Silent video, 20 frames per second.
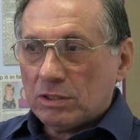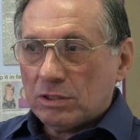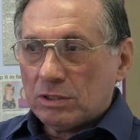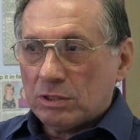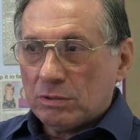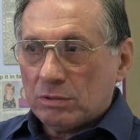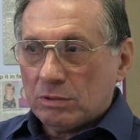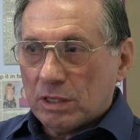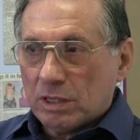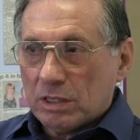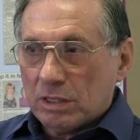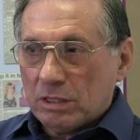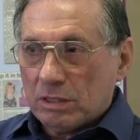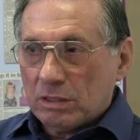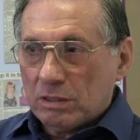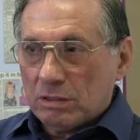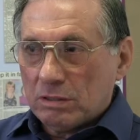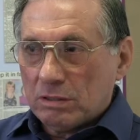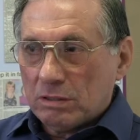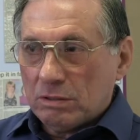So
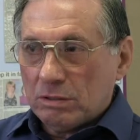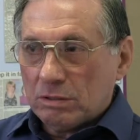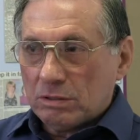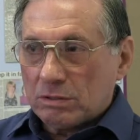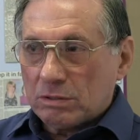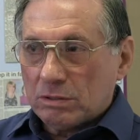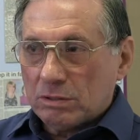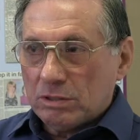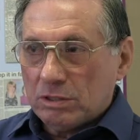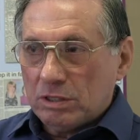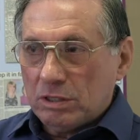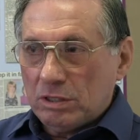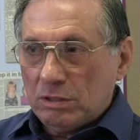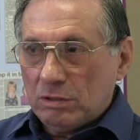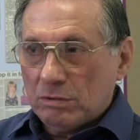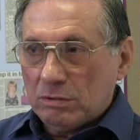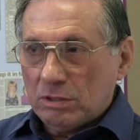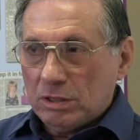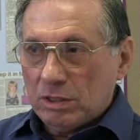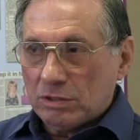I looked on
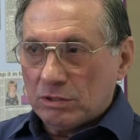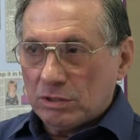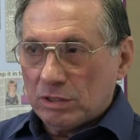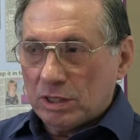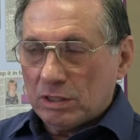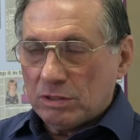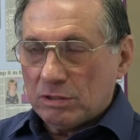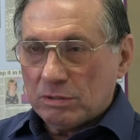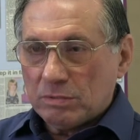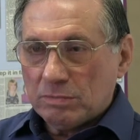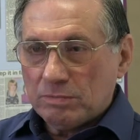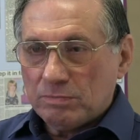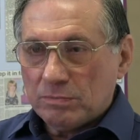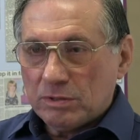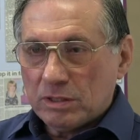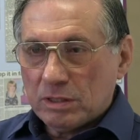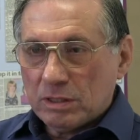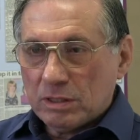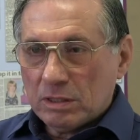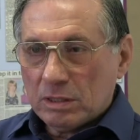the internet,
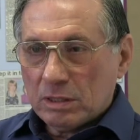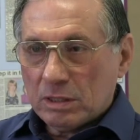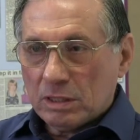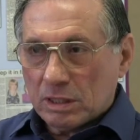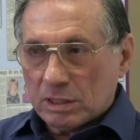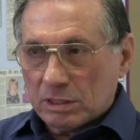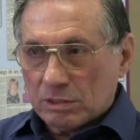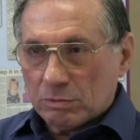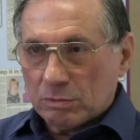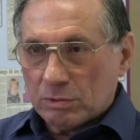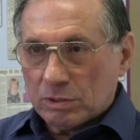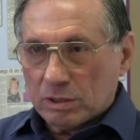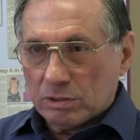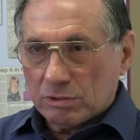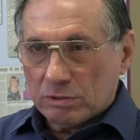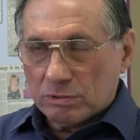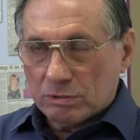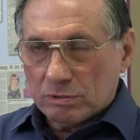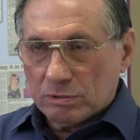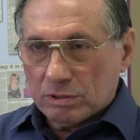liked what I
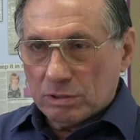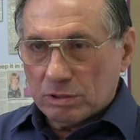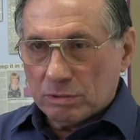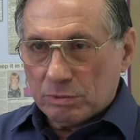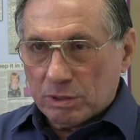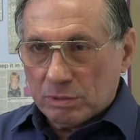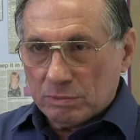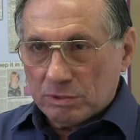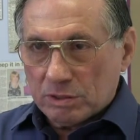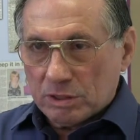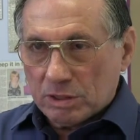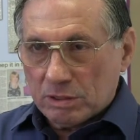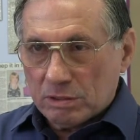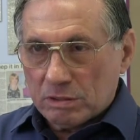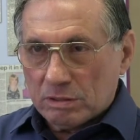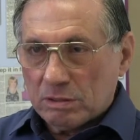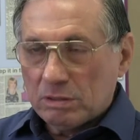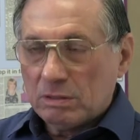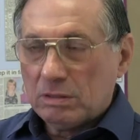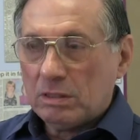saw on the
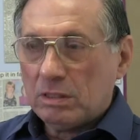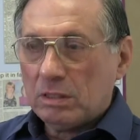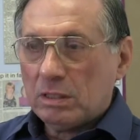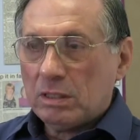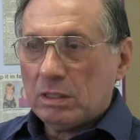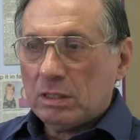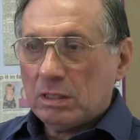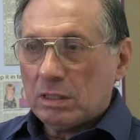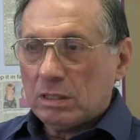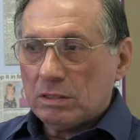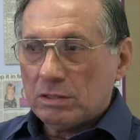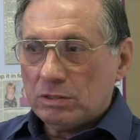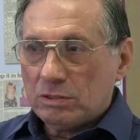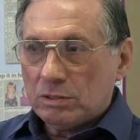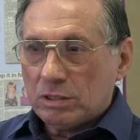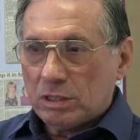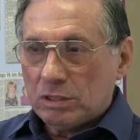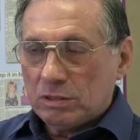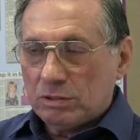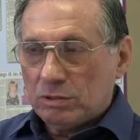website, and
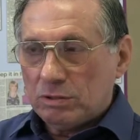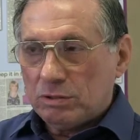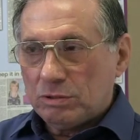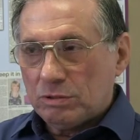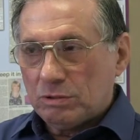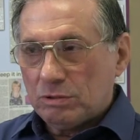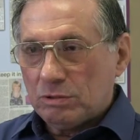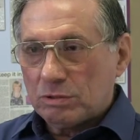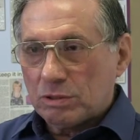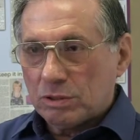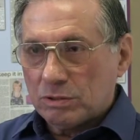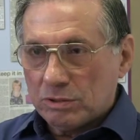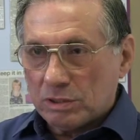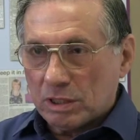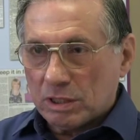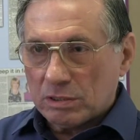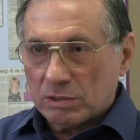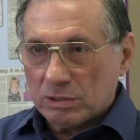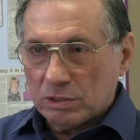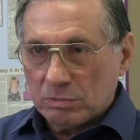decided to
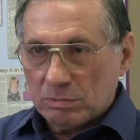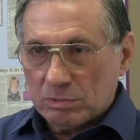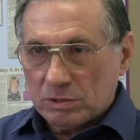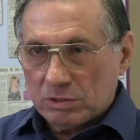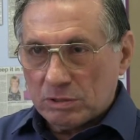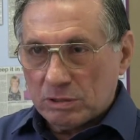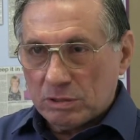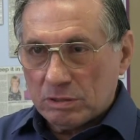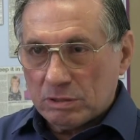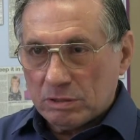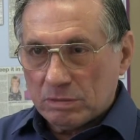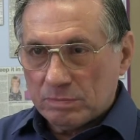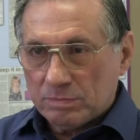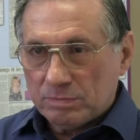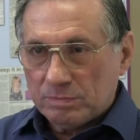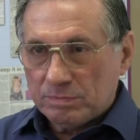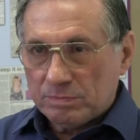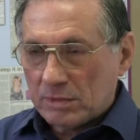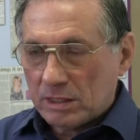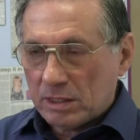contact Home Instead.
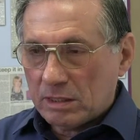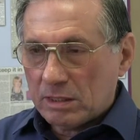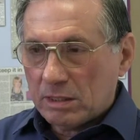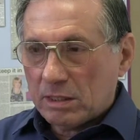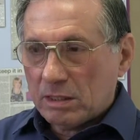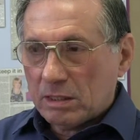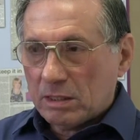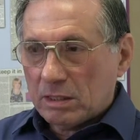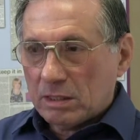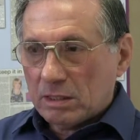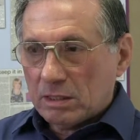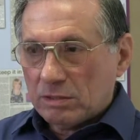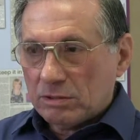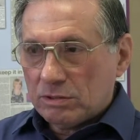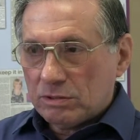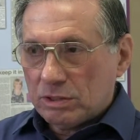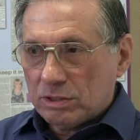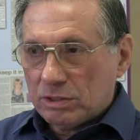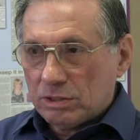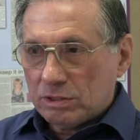
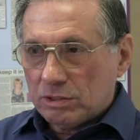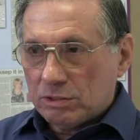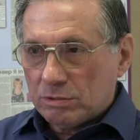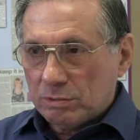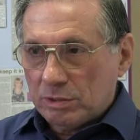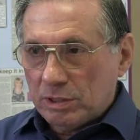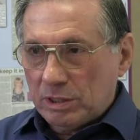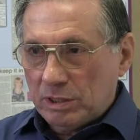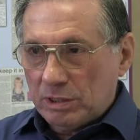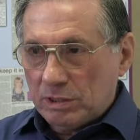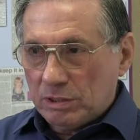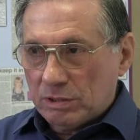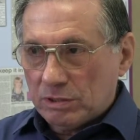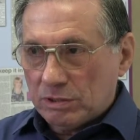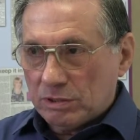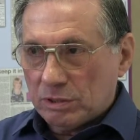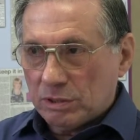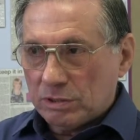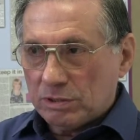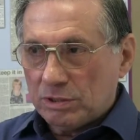Since we
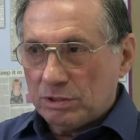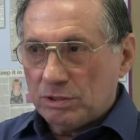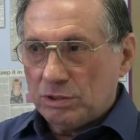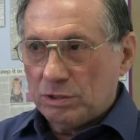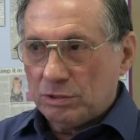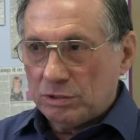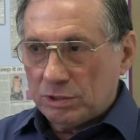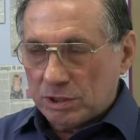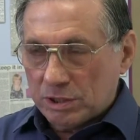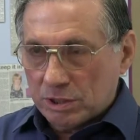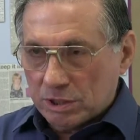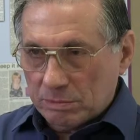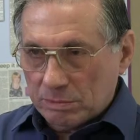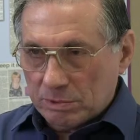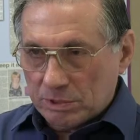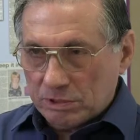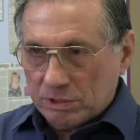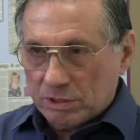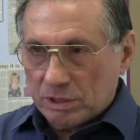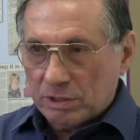started using Home
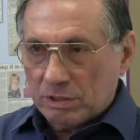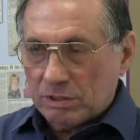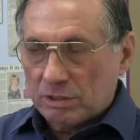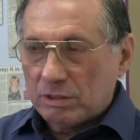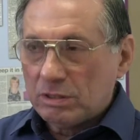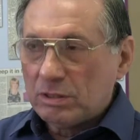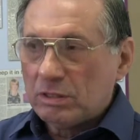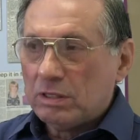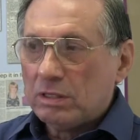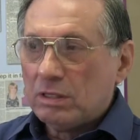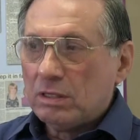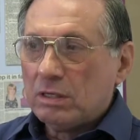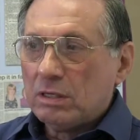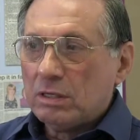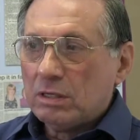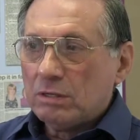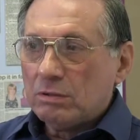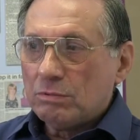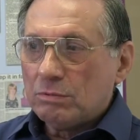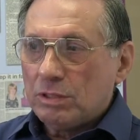Instead,
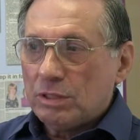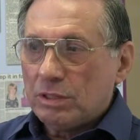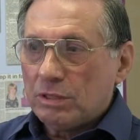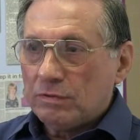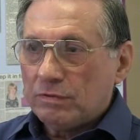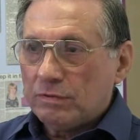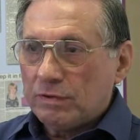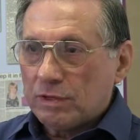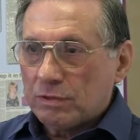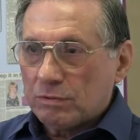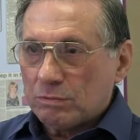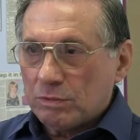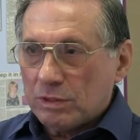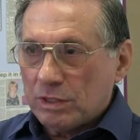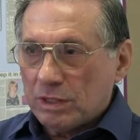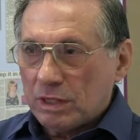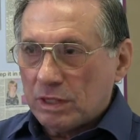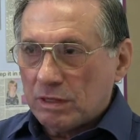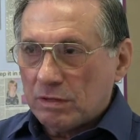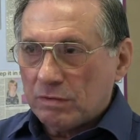we have felt
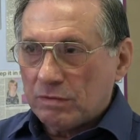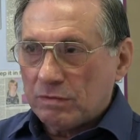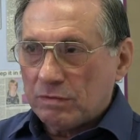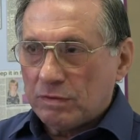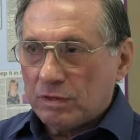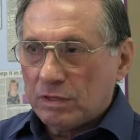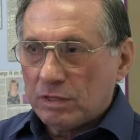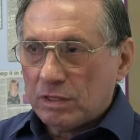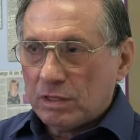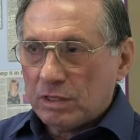we have